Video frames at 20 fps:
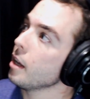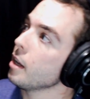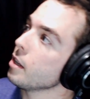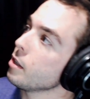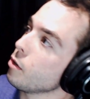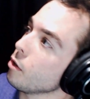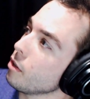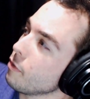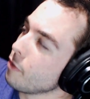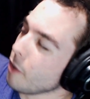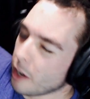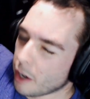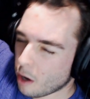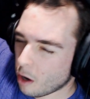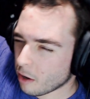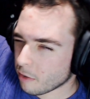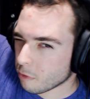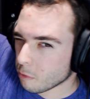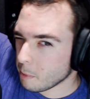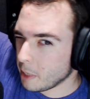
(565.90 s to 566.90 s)
So it's very
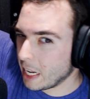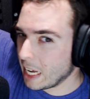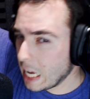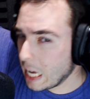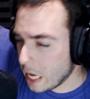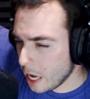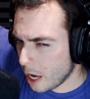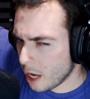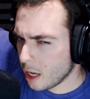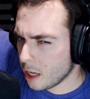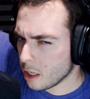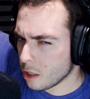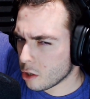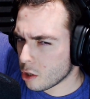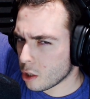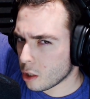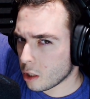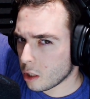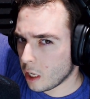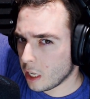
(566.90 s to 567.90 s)
hard for me to
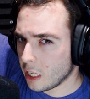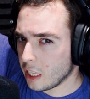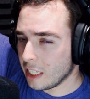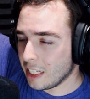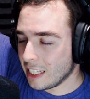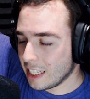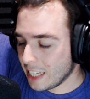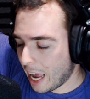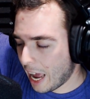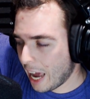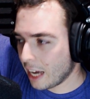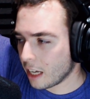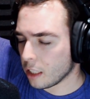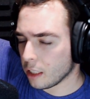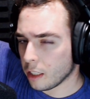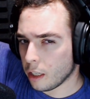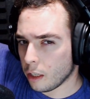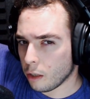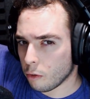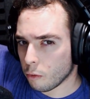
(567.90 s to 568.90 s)
gauge
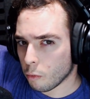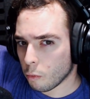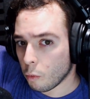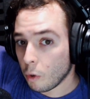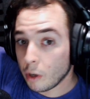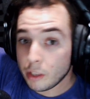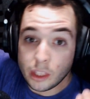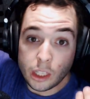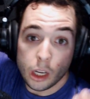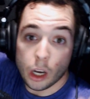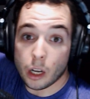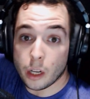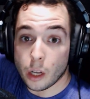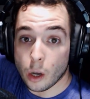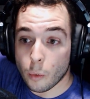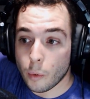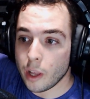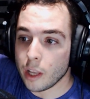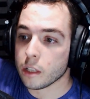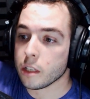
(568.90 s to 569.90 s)
exactly what the
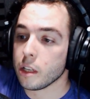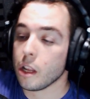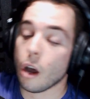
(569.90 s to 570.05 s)
audio is.